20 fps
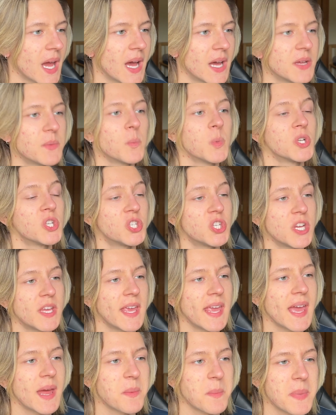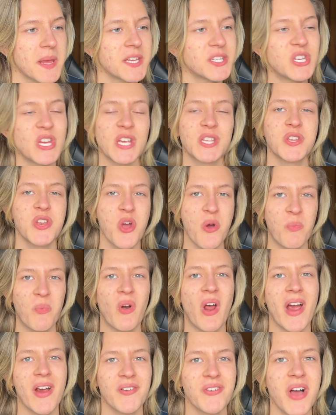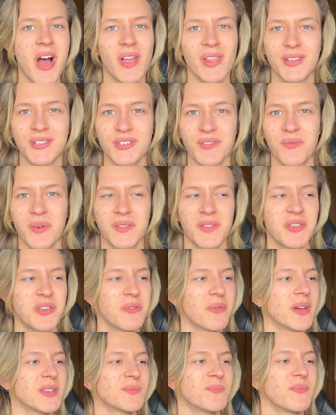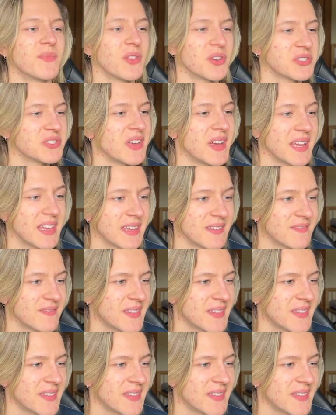Which she can't because she has no prior knowledge of what the U.S. looks like.